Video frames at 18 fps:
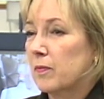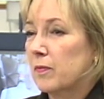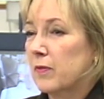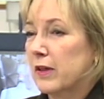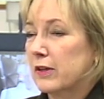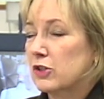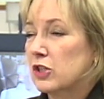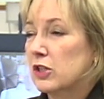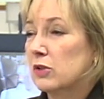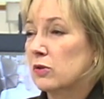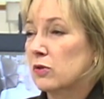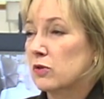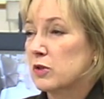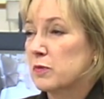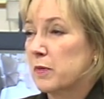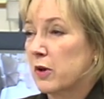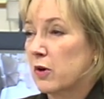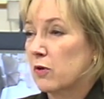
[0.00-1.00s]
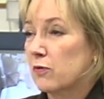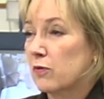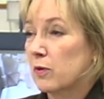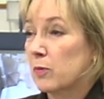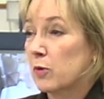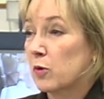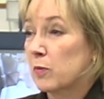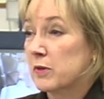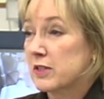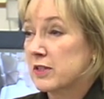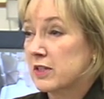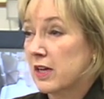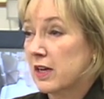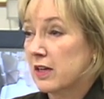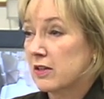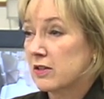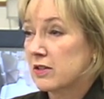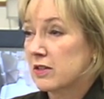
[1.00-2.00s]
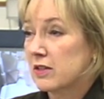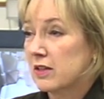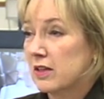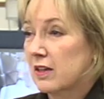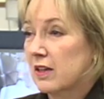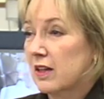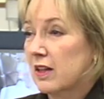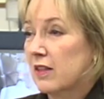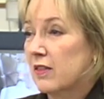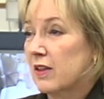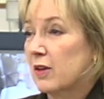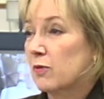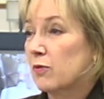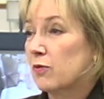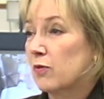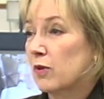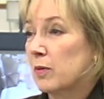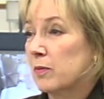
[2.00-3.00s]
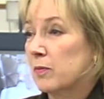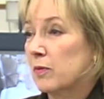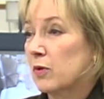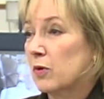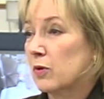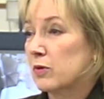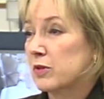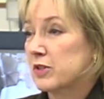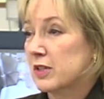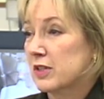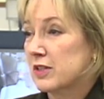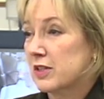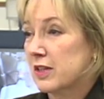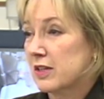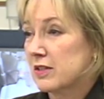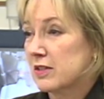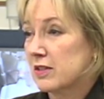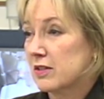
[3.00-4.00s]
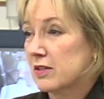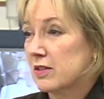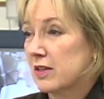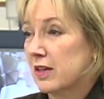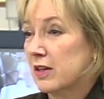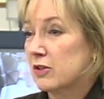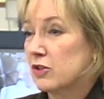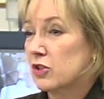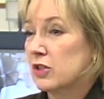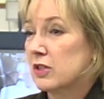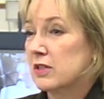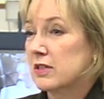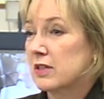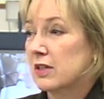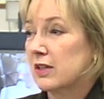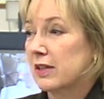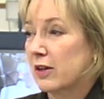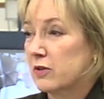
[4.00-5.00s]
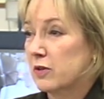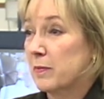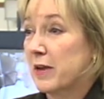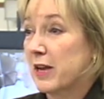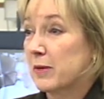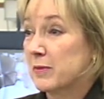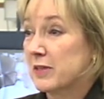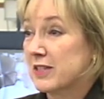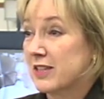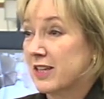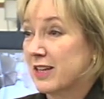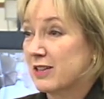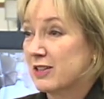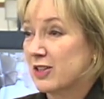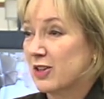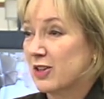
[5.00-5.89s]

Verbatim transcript: that she learns better from her mistakes than from her successes, and she's allowed to make mistakes in